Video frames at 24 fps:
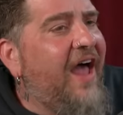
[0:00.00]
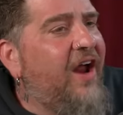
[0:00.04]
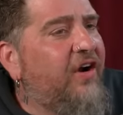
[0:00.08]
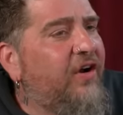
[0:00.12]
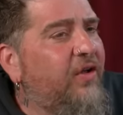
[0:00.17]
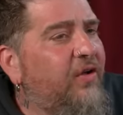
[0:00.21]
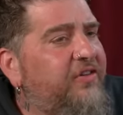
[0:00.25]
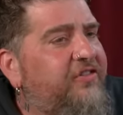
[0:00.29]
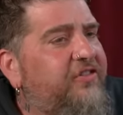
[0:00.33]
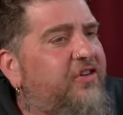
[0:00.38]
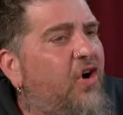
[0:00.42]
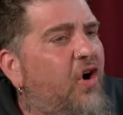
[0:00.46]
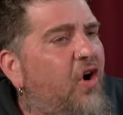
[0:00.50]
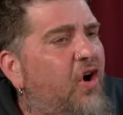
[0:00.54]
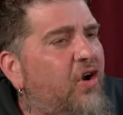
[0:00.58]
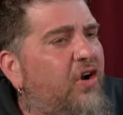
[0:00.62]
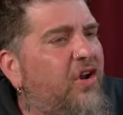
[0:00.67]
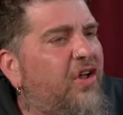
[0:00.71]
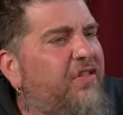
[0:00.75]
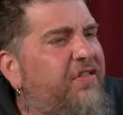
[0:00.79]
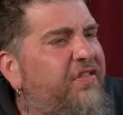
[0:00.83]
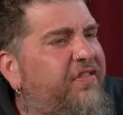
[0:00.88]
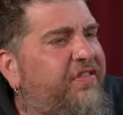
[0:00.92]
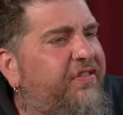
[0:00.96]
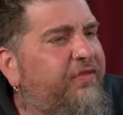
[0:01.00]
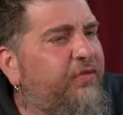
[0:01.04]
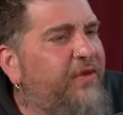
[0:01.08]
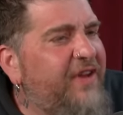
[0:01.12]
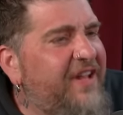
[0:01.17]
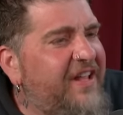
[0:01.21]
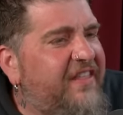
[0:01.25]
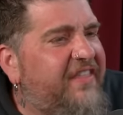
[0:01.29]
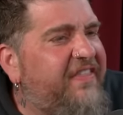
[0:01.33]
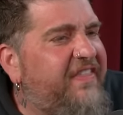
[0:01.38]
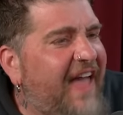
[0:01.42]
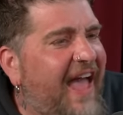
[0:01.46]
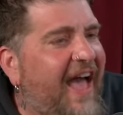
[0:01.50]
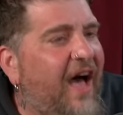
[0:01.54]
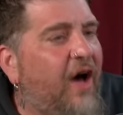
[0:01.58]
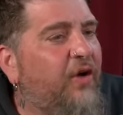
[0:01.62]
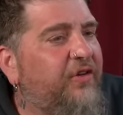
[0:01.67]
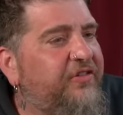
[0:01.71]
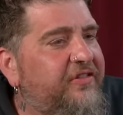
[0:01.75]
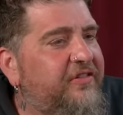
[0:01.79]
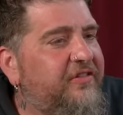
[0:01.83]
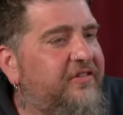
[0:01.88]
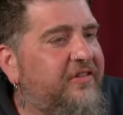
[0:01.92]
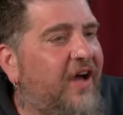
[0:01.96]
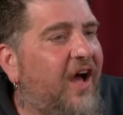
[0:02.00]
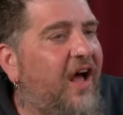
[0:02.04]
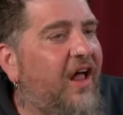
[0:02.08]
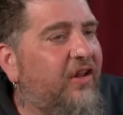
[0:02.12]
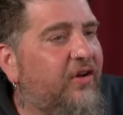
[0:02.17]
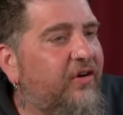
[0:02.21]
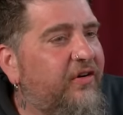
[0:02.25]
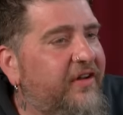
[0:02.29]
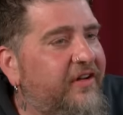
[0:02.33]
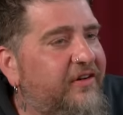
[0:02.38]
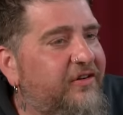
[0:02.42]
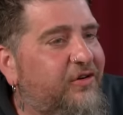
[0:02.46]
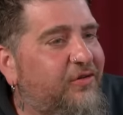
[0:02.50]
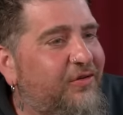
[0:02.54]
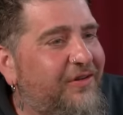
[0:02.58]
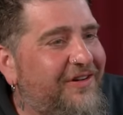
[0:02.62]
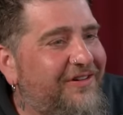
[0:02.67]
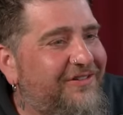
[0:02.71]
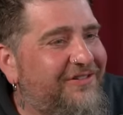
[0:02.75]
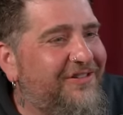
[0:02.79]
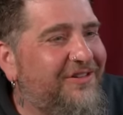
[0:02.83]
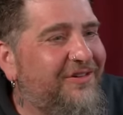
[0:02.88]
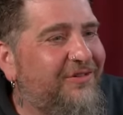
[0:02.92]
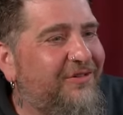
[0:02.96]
don't know, let's call it a three thousand dollar increase in